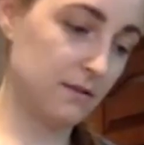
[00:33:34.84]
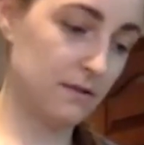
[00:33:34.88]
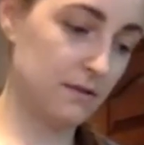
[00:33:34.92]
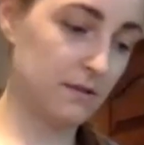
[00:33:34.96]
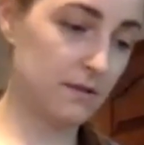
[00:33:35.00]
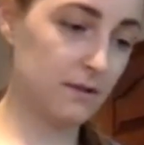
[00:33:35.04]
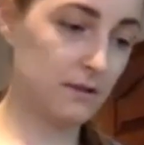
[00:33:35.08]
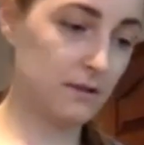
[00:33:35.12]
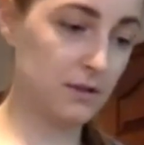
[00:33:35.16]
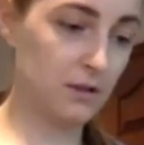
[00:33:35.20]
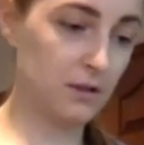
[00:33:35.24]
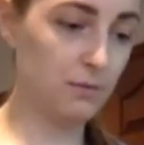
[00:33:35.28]

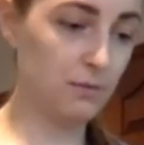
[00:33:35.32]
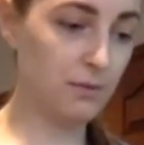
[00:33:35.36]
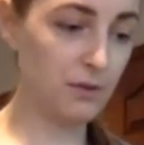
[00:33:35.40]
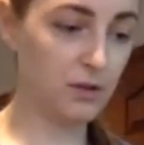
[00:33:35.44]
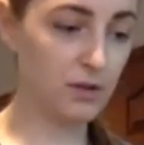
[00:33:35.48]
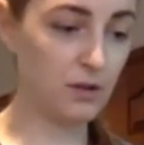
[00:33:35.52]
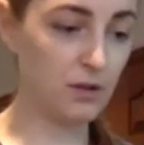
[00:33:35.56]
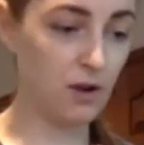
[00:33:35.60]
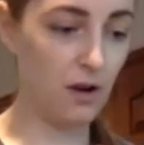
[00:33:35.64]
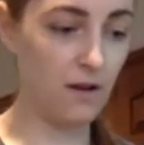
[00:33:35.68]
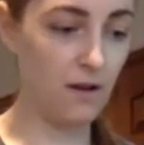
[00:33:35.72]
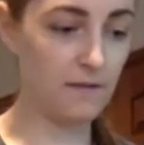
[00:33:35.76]
super
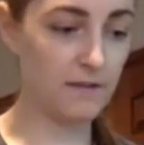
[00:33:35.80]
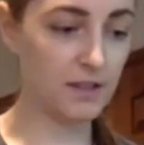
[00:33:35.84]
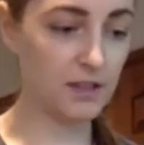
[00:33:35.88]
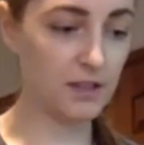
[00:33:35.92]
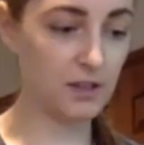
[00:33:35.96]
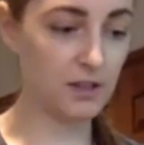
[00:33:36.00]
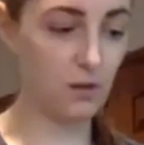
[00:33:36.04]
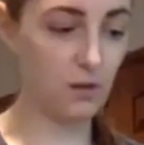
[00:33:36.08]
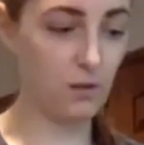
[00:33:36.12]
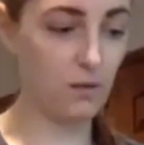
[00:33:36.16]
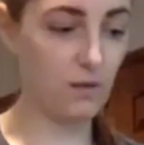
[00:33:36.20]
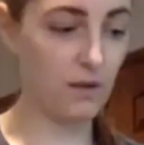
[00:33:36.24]
soft
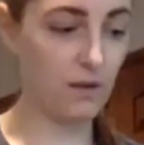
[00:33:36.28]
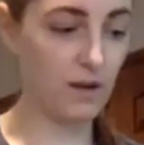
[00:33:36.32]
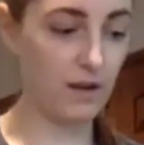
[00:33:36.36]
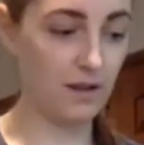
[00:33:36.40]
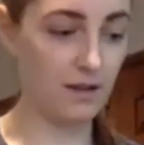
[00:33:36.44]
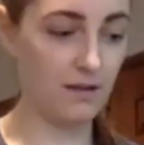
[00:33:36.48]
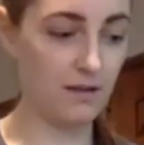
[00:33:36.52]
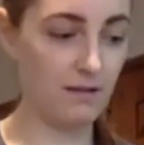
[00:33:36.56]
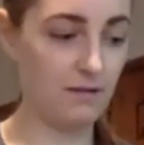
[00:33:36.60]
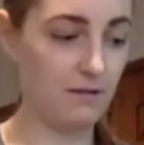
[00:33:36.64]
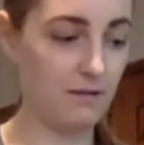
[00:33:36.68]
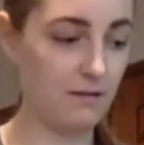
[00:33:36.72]
soy
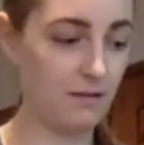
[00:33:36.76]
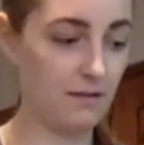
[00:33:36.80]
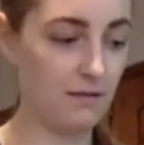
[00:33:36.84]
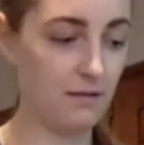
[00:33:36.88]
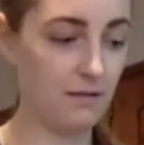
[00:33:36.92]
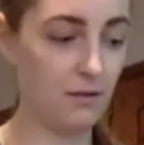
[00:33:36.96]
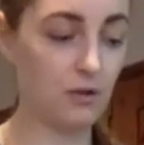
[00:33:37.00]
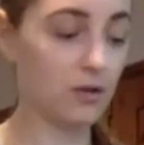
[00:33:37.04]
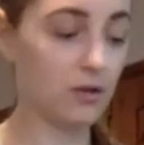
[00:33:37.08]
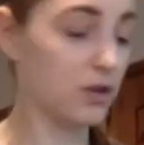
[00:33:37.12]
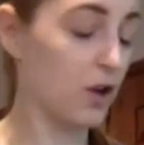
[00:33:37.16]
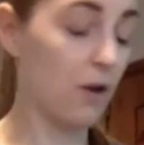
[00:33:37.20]

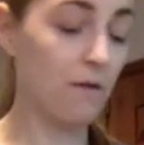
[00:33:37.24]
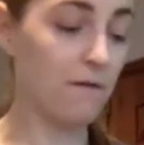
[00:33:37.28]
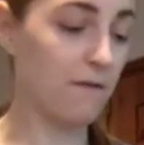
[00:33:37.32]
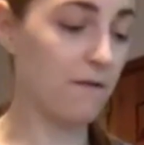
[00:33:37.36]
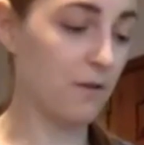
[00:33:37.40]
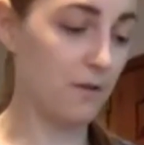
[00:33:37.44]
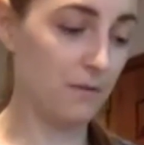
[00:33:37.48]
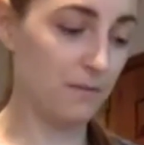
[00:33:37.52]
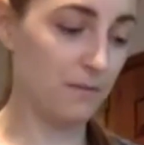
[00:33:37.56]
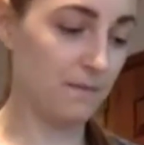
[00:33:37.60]
or tofu.